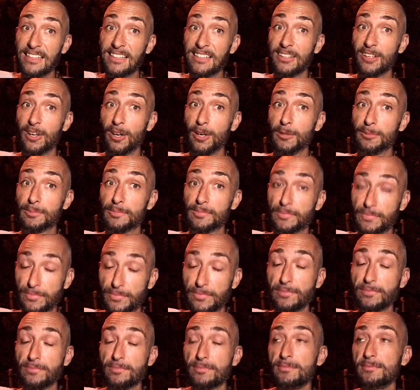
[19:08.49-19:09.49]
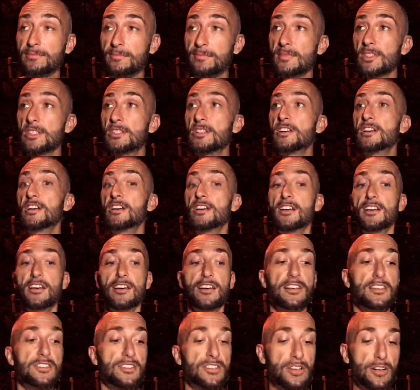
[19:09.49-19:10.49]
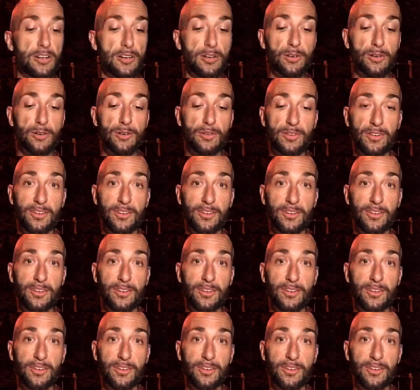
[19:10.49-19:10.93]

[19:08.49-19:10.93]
y'all. So